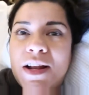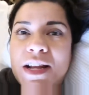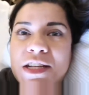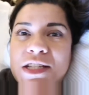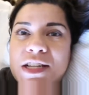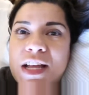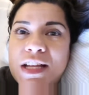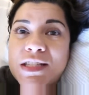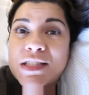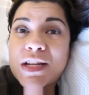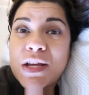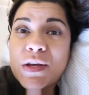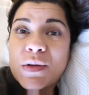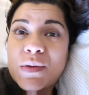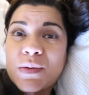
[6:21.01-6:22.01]
I'll let you guys
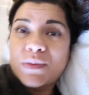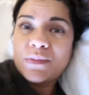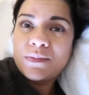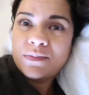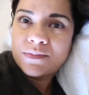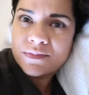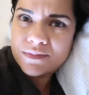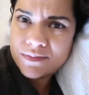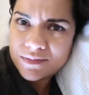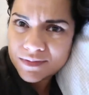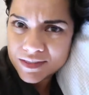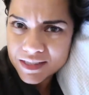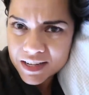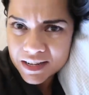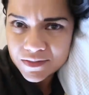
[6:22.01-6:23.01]
know.
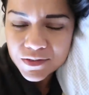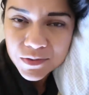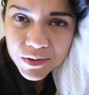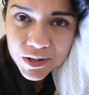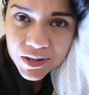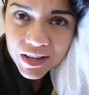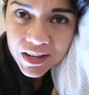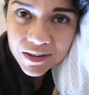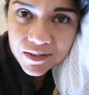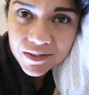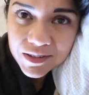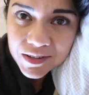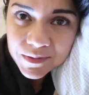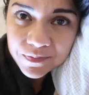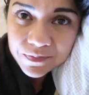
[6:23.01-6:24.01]
It's kind of a weird
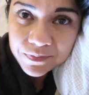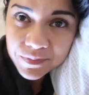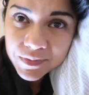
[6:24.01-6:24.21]
angle, huh?